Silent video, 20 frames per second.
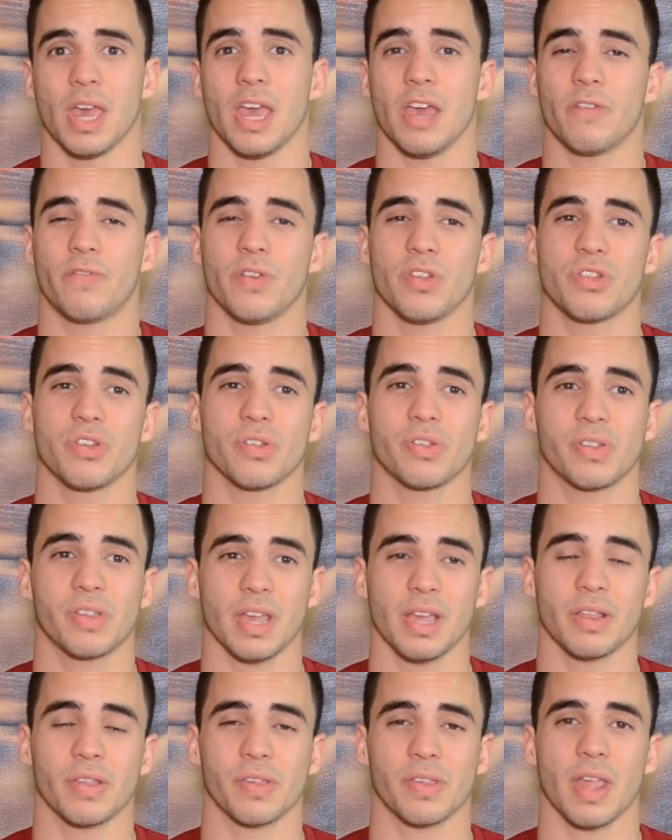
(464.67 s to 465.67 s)
If it just
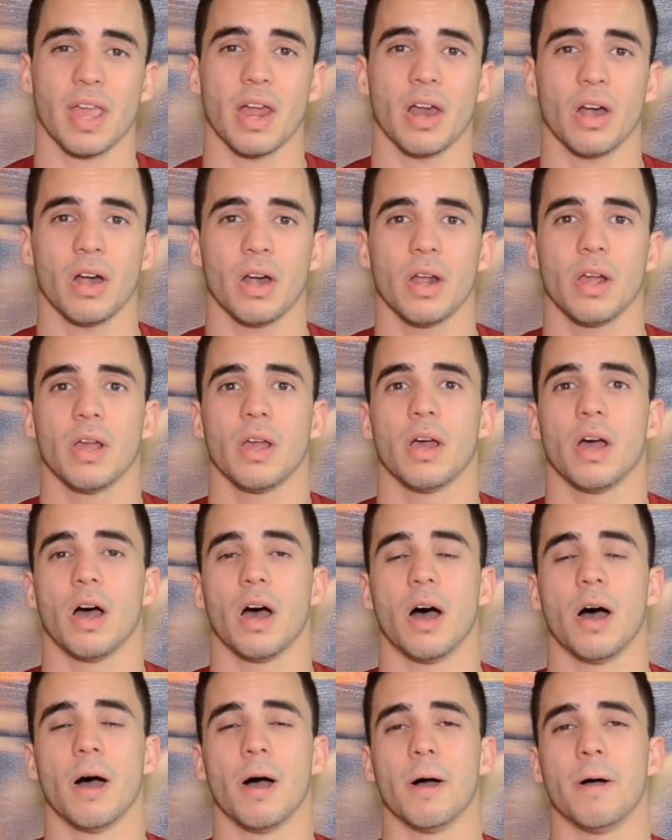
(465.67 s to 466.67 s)
sits there
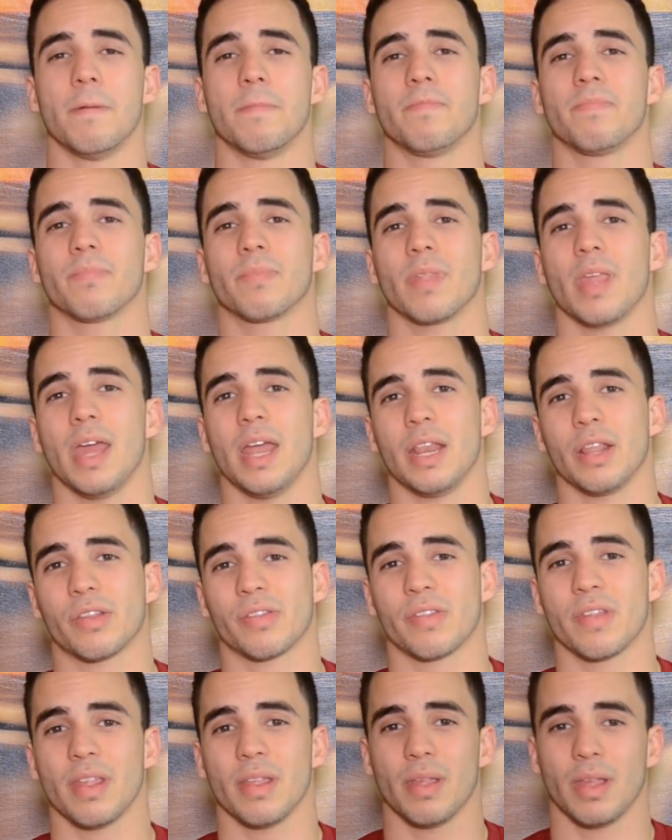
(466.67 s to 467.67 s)
and
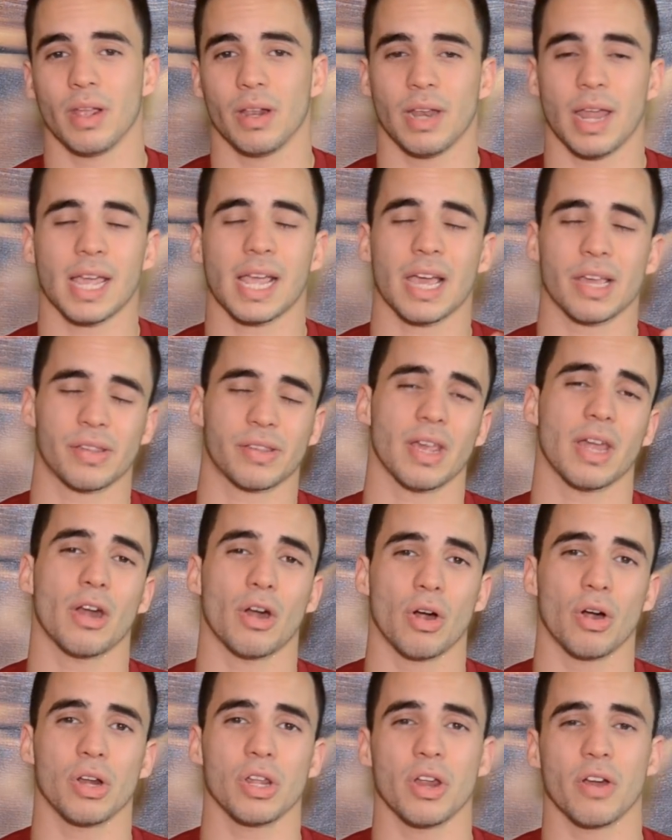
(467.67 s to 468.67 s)
it's like I said
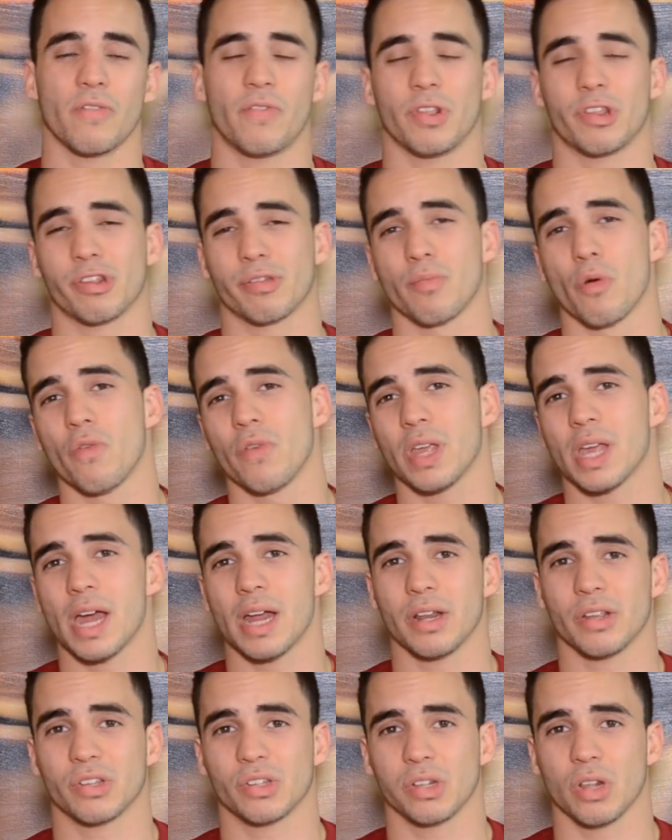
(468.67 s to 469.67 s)
earlier, if it's moving
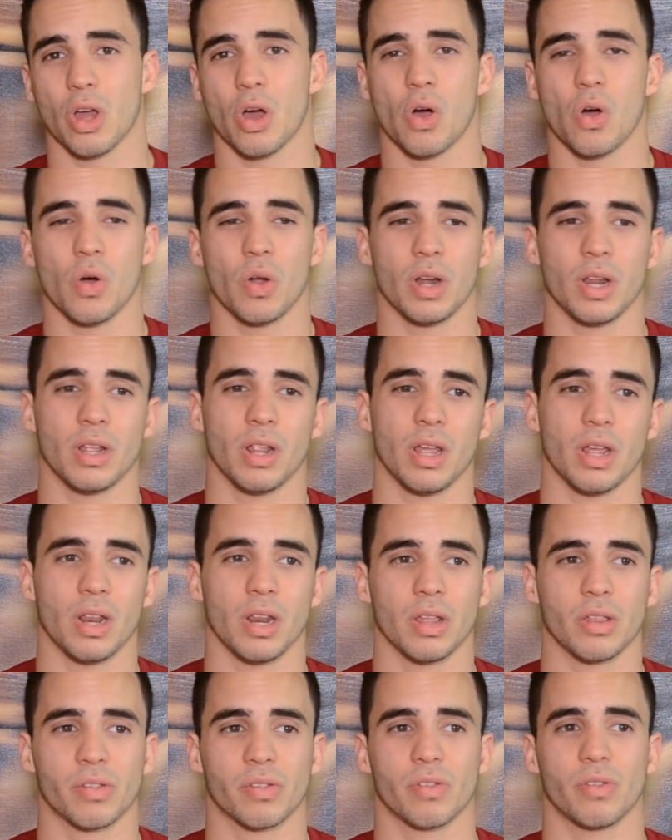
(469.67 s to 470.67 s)
kind of slow
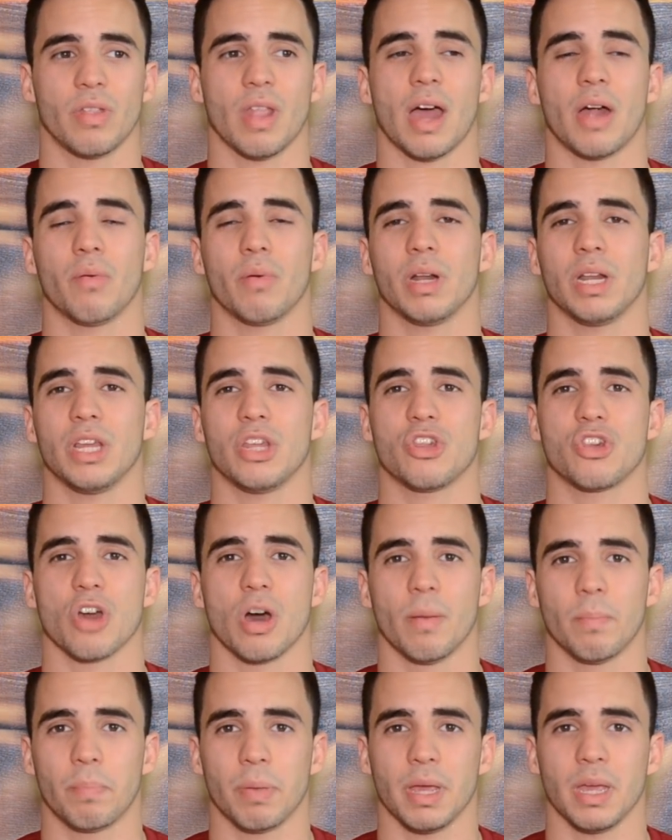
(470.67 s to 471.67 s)
and it's not really
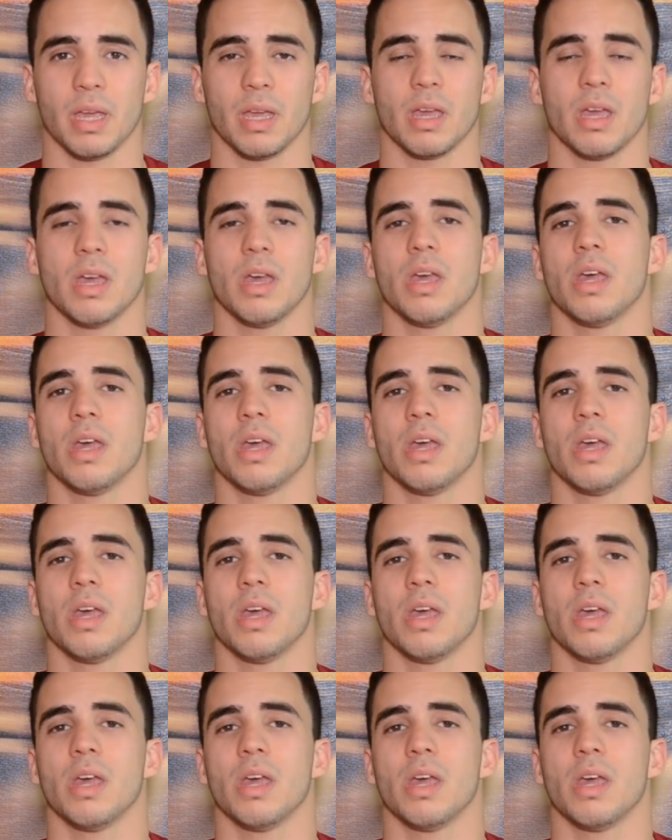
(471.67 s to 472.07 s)
jumping,